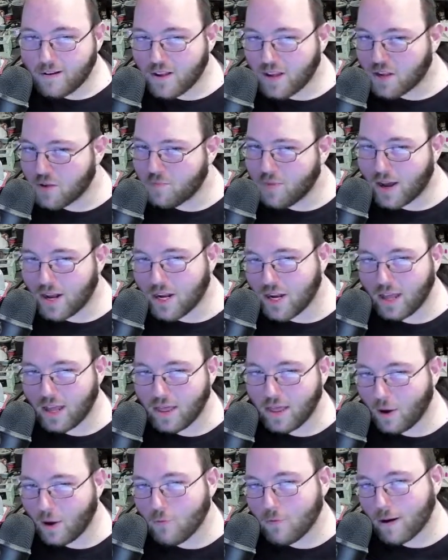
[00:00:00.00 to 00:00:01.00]
especially
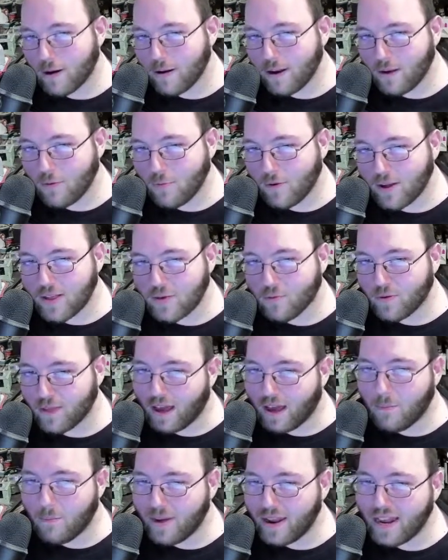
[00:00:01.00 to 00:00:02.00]
low rarity ones
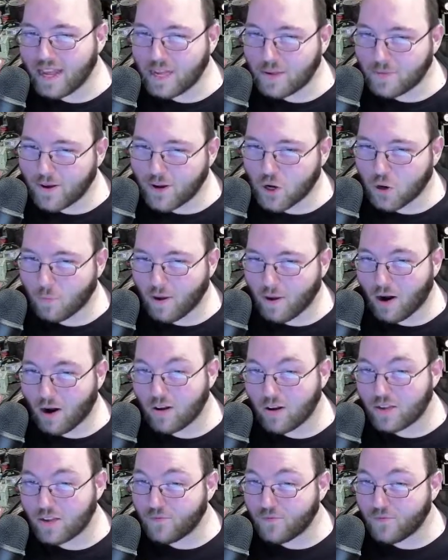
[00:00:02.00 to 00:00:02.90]
without many special powers,